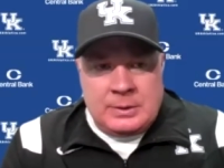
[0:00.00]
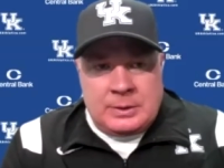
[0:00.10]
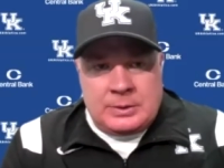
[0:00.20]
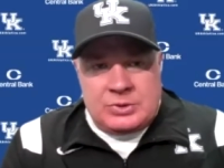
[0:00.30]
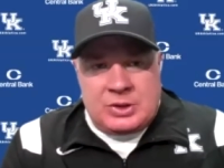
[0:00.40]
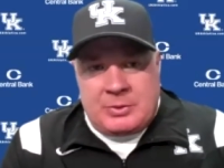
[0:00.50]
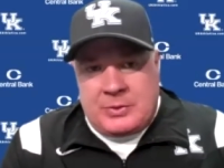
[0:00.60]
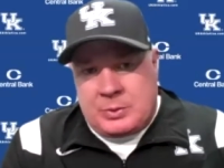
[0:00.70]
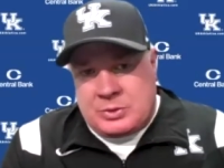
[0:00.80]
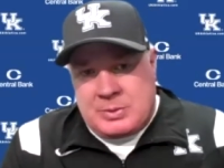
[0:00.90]
uh, some of
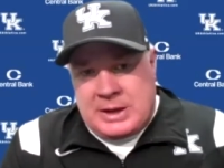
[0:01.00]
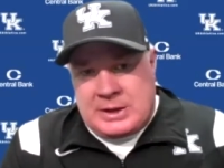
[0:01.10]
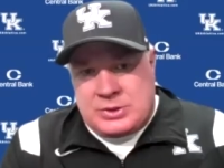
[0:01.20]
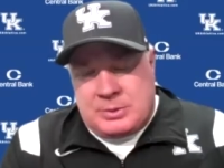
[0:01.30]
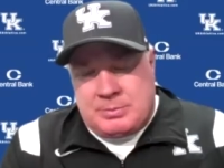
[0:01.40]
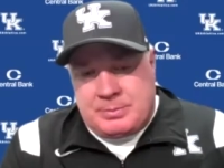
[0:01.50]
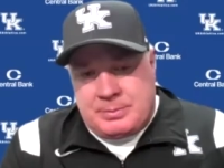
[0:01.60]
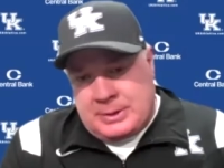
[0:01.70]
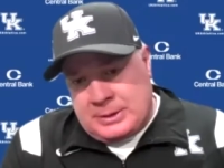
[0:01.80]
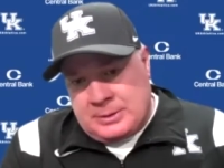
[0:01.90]
it was matchup
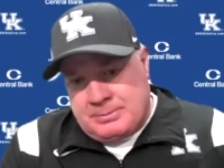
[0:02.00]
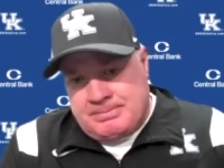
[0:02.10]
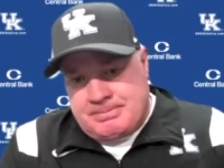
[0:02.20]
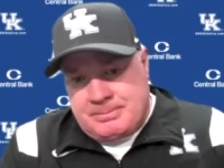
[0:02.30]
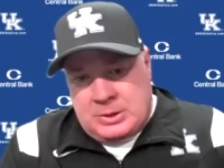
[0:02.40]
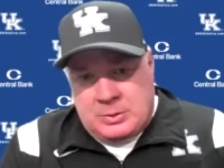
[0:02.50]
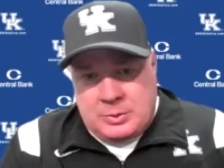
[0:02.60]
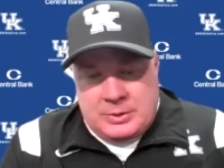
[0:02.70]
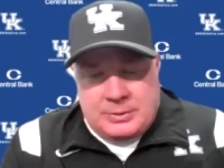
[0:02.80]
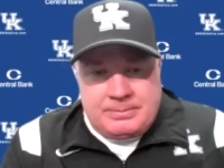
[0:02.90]
um, you know, with,